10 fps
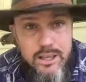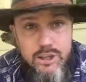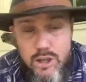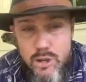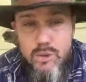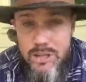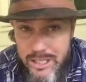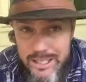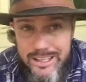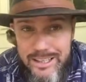you
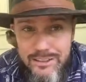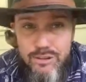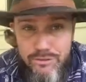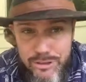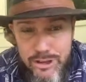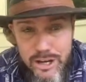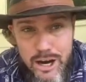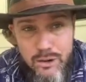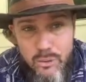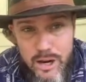need to figure
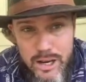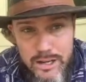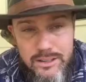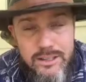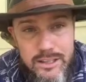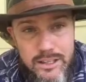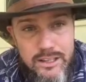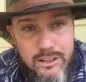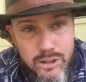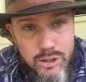out a way to get
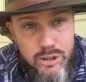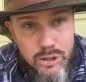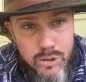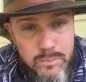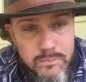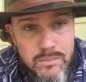into